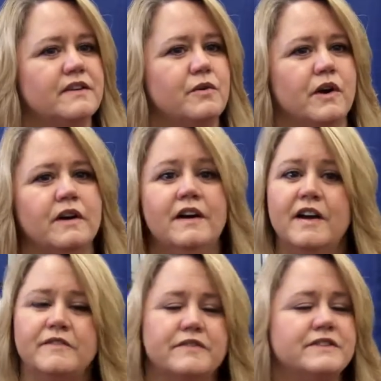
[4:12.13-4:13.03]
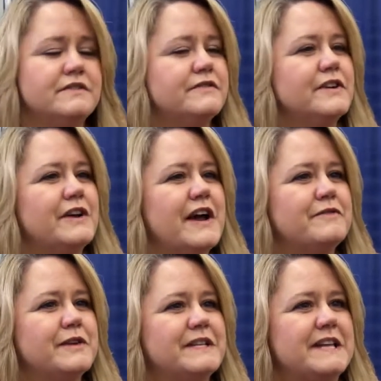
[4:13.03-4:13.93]
or if you still feel you have
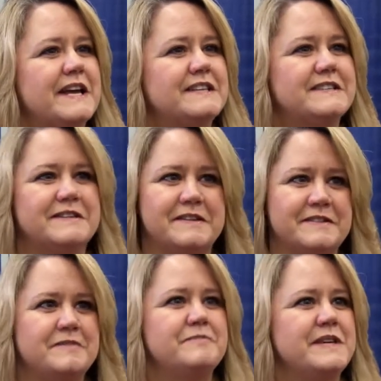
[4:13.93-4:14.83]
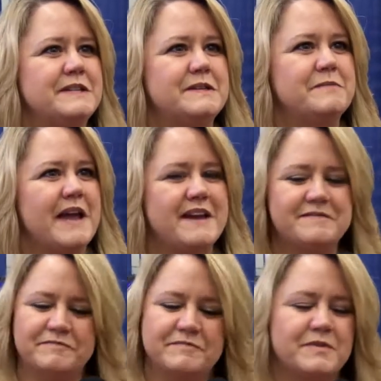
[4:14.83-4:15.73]
what it takes and can meet the demand,